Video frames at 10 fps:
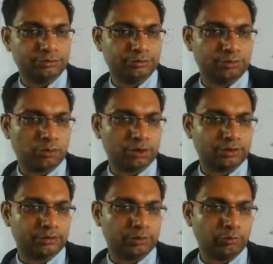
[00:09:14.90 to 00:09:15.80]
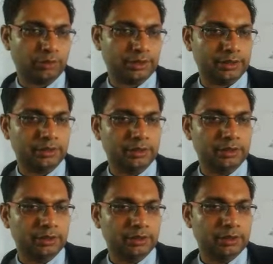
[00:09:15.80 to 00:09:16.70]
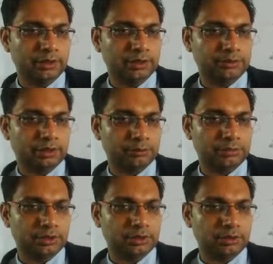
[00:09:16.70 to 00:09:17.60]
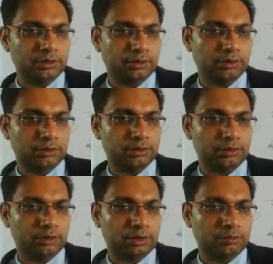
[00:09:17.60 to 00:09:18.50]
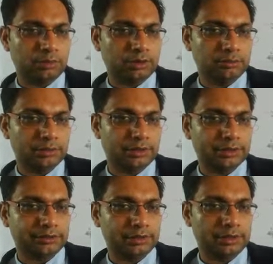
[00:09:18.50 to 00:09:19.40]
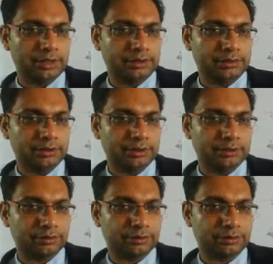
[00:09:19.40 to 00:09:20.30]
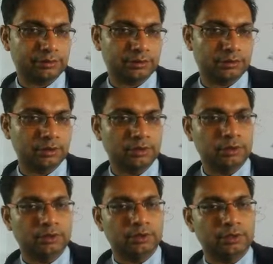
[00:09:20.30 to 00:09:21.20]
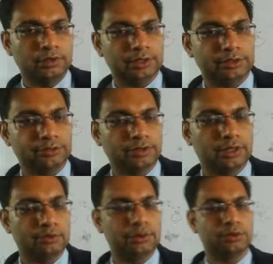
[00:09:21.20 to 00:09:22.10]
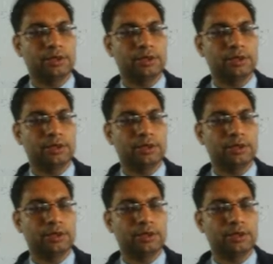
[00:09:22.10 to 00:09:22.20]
spot somewhere something, a multiplication like this, then straight away you